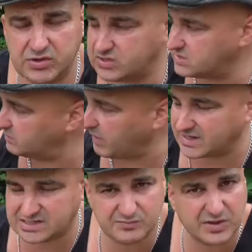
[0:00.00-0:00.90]
because the
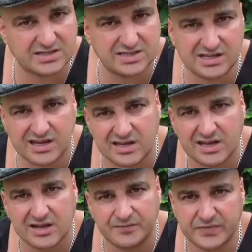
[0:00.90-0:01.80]
backs of the beds here,
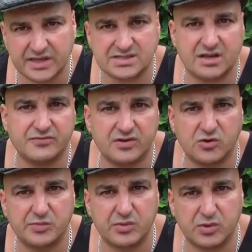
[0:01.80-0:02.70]
they suffer a
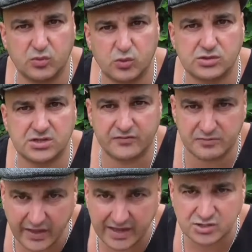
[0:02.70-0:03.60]
little bit with the water
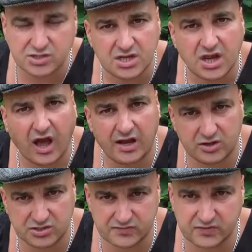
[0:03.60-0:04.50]
from the hedge, and
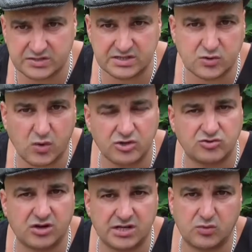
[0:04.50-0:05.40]
I just find it's quite
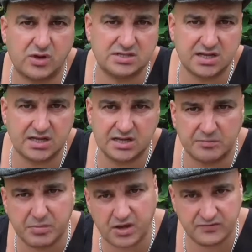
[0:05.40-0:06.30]
dry, quite sunny,
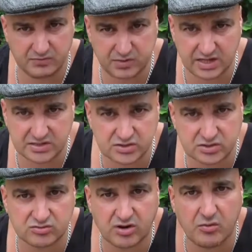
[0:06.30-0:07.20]
perfect place
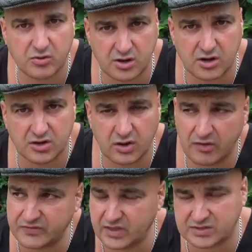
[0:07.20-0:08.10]
to grow oregano.
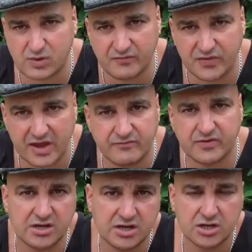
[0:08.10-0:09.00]
I think that's one thing
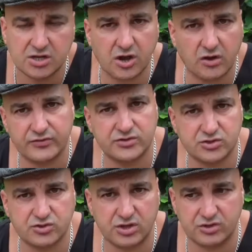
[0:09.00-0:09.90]
every gardener
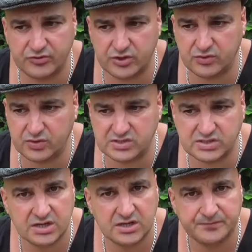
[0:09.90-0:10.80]
should try and do,
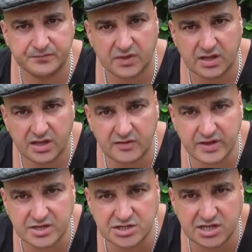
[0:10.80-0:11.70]
is
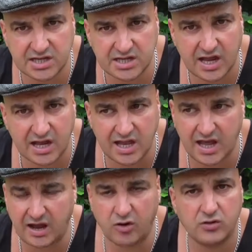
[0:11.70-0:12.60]
eventually
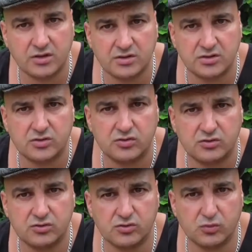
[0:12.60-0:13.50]
allow
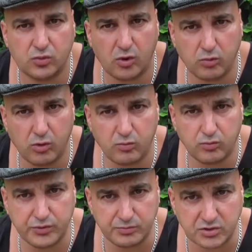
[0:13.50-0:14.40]
what
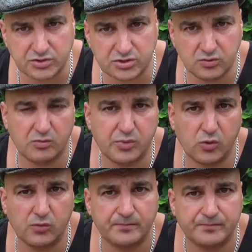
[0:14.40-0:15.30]
the most
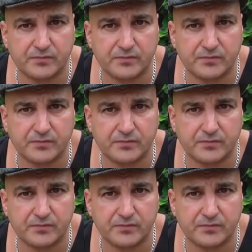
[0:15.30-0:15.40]
suitable